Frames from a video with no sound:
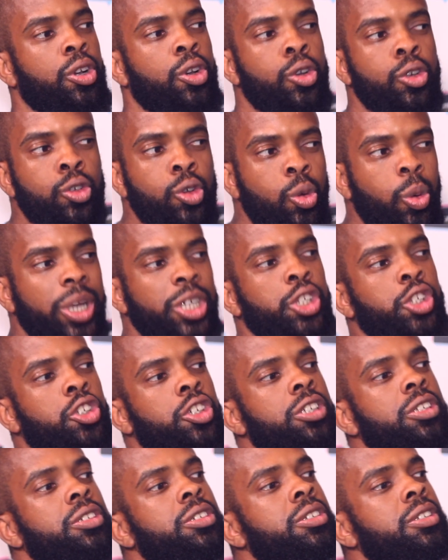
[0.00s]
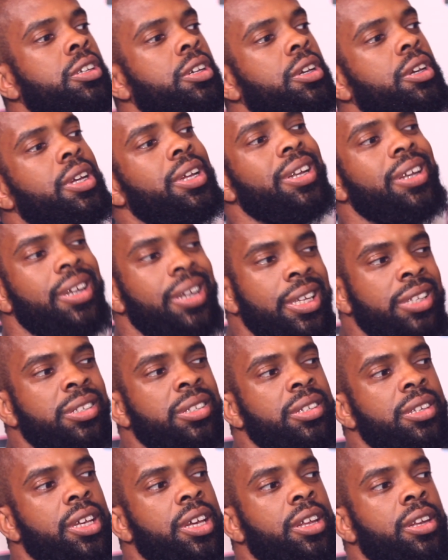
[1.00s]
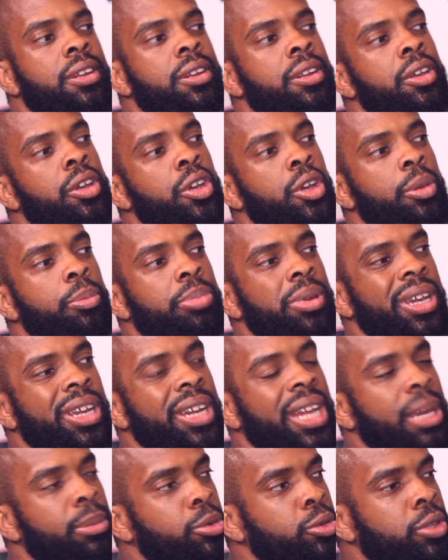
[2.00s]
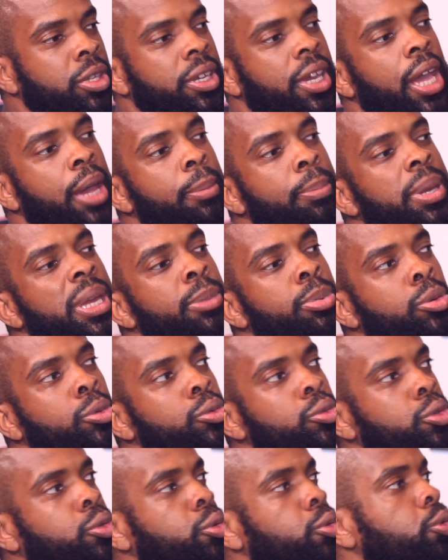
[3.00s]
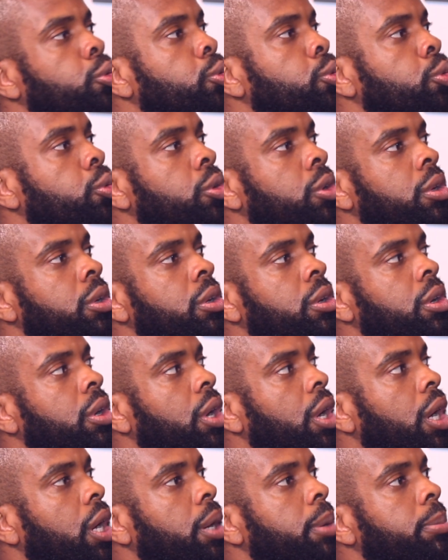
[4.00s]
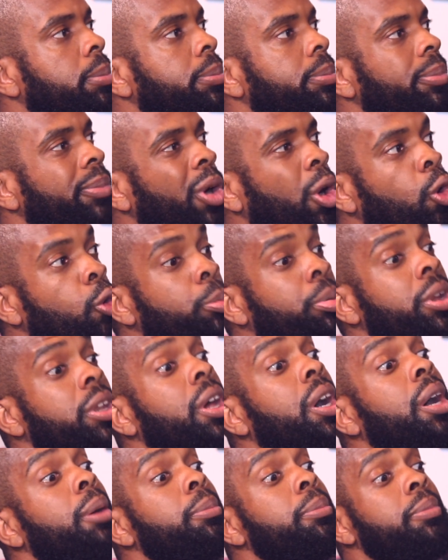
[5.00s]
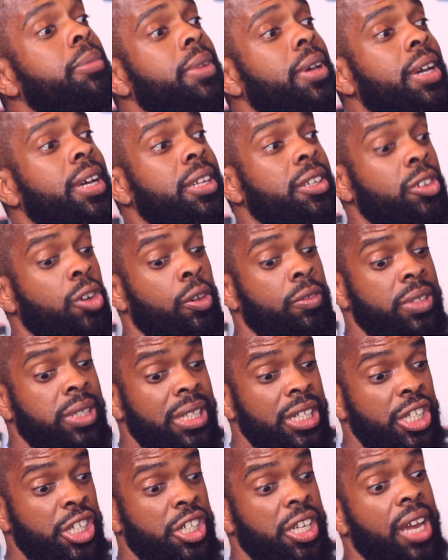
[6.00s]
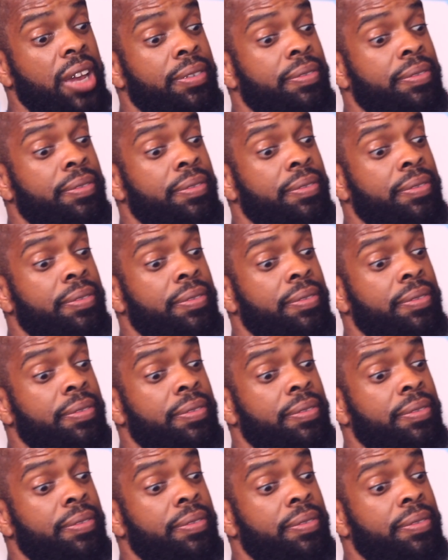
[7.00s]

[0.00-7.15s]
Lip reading: good questions, listening, being able to get people to open up and obviously share